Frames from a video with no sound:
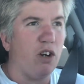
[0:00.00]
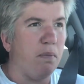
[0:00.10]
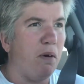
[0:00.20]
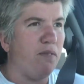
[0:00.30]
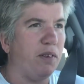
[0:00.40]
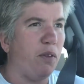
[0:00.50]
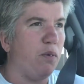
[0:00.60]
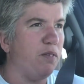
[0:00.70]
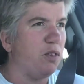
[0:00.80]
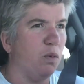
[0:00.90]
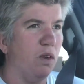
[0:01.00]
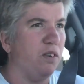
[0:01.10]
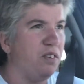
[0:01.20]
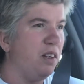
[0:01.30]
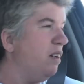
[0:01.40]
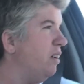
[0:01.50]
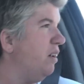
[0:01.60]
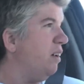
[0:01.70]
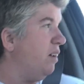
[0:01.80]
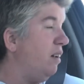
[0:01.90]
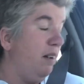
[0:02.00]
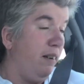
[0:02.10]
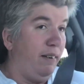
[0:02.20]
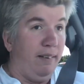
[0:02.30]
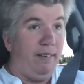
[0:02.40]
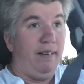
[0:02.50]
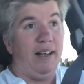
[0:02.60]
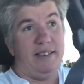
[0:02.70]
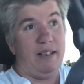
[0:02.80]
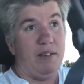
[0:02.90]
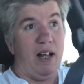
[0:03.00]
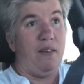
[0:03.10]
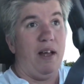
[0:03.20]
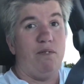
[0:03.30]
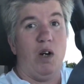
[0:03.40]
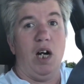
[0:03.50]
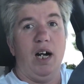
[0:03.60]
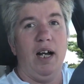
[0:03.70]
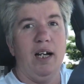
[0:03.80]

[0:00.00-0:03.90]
to drop off at the thrift stores. I just haven't gotten that far.